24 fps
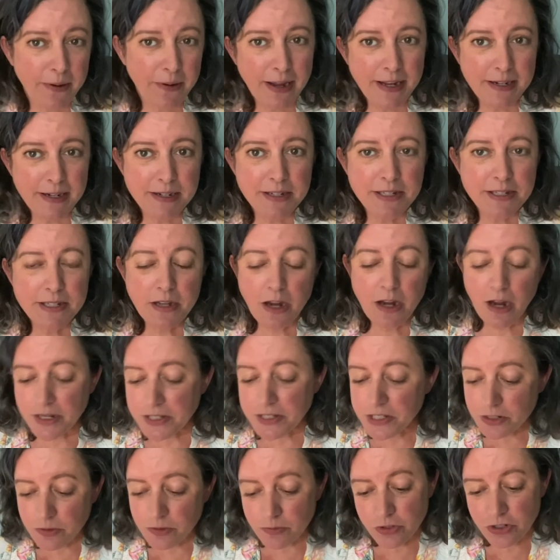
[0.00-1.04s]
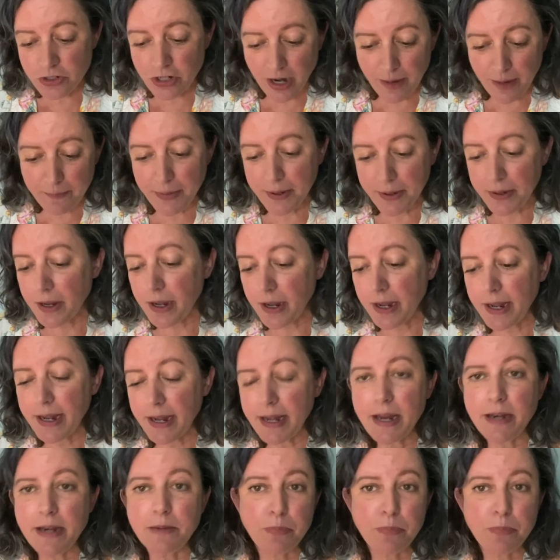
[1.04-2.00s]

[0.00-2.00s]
and as costume shop and